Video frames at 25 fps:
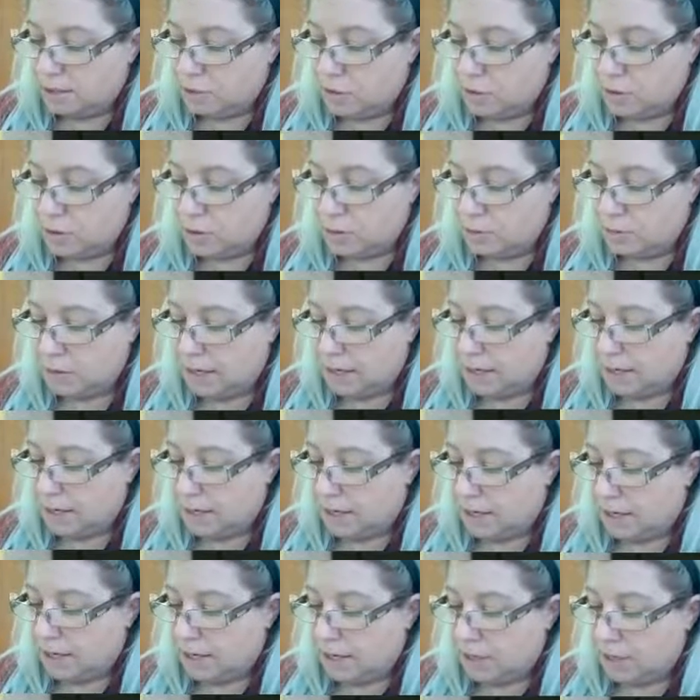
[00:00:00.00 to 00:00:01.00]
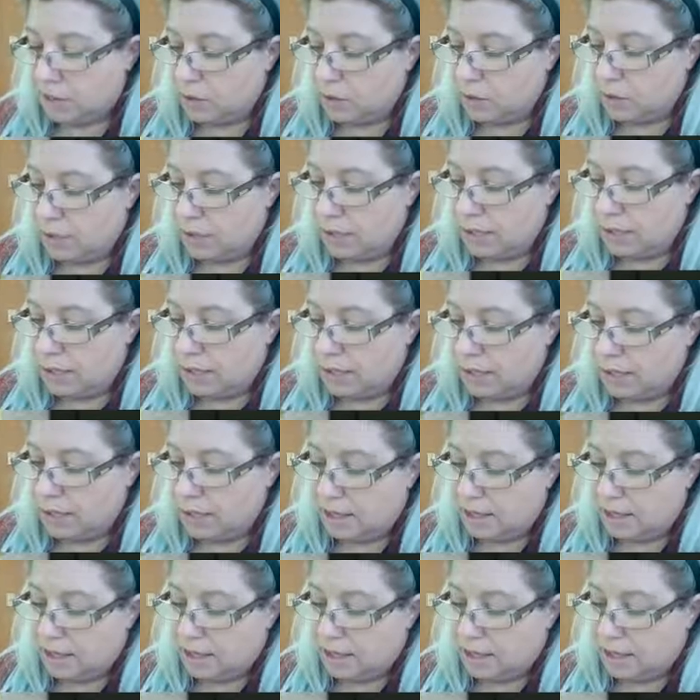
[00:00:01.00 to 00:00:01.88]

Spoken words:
Multiply by 3,